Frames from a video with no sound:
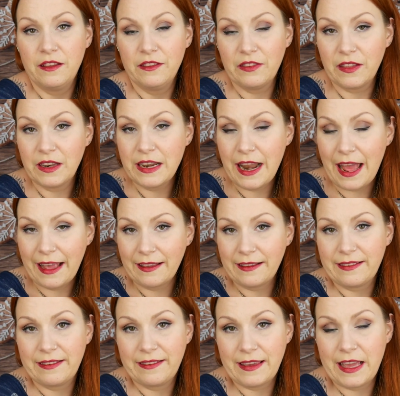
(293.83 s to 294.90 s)
So the
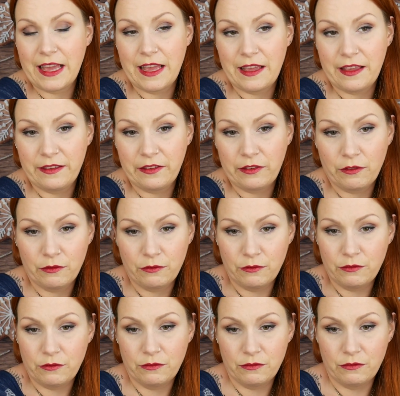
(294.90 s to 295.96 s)
next is,
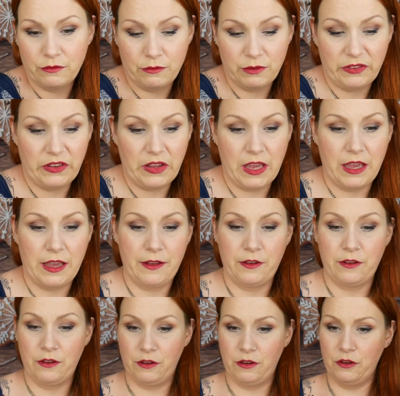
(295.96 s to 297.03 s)
ooh, what's
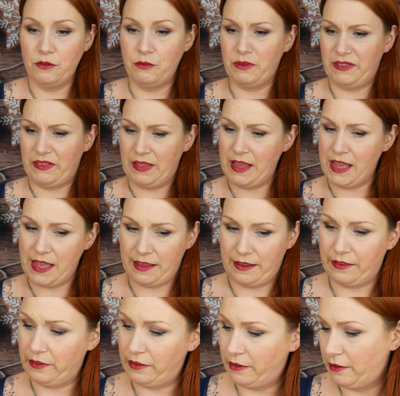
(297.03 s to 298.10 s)
here? Ooh, what's
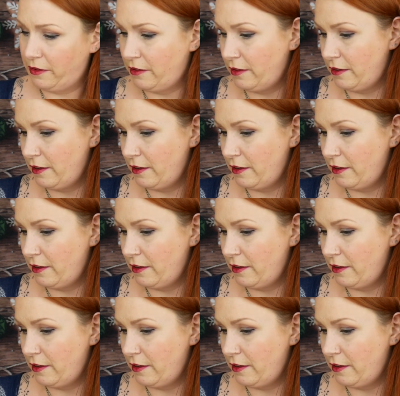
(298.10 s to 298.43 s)
this?